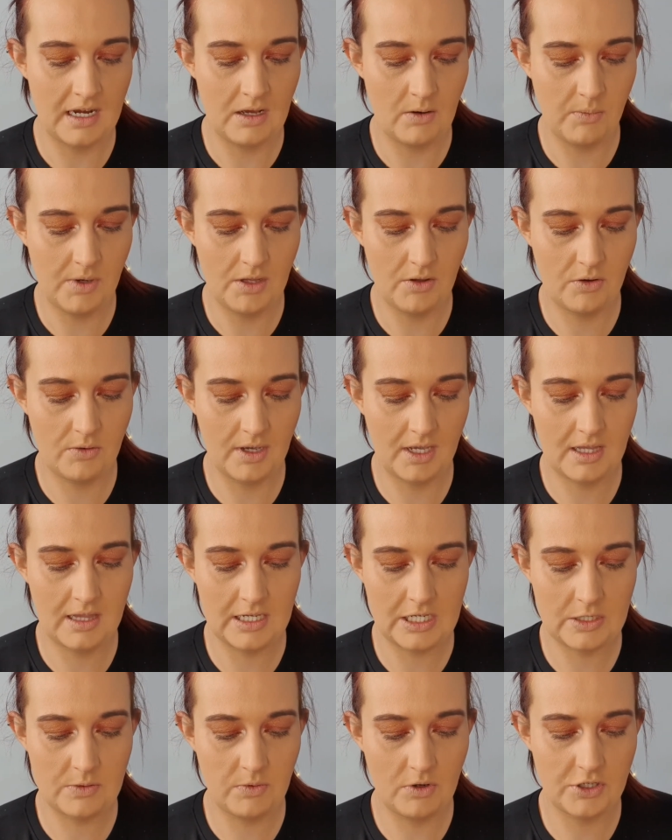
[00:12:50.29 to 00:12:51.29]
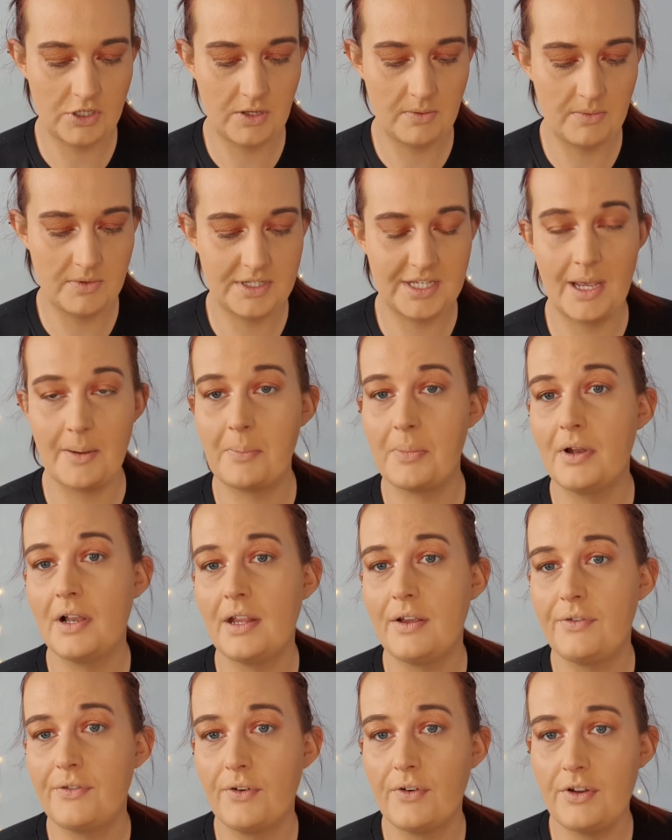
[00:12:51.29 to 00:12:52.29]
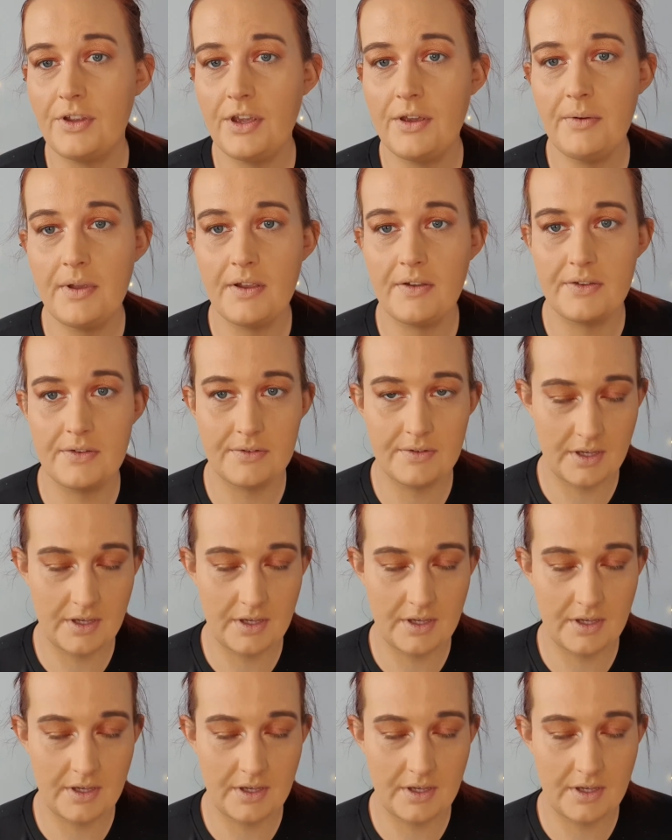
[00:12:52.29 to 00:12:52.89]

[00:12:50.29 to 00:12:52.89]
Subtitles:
I will quickly swatch them separately for you if